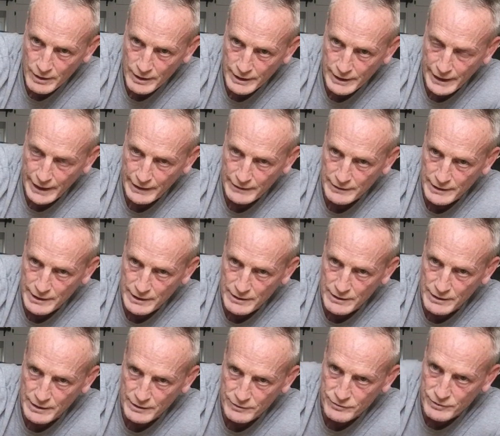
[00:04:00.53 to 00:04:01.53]
Again, like
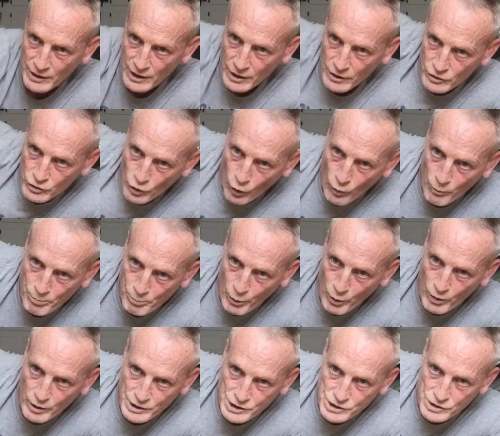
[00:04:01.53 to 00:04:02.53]
this. Don't
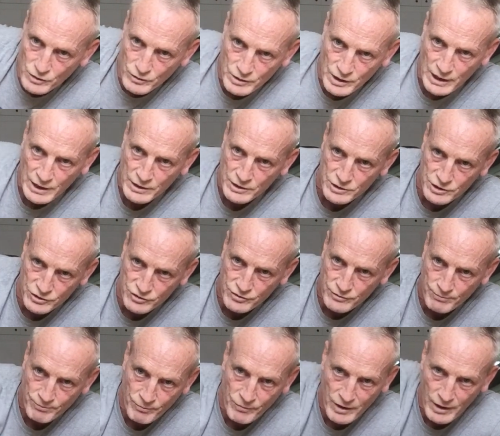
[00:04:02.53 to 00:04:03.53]
push,
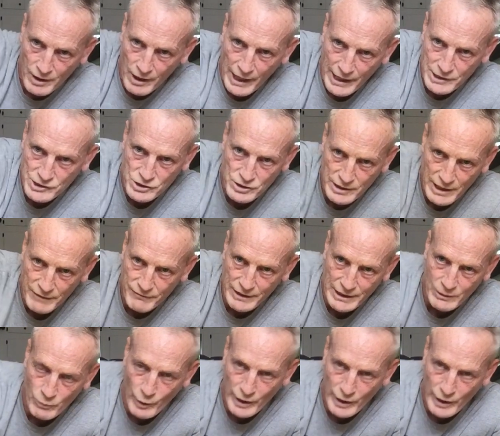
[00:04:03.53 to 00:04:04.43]
I shouldn't have any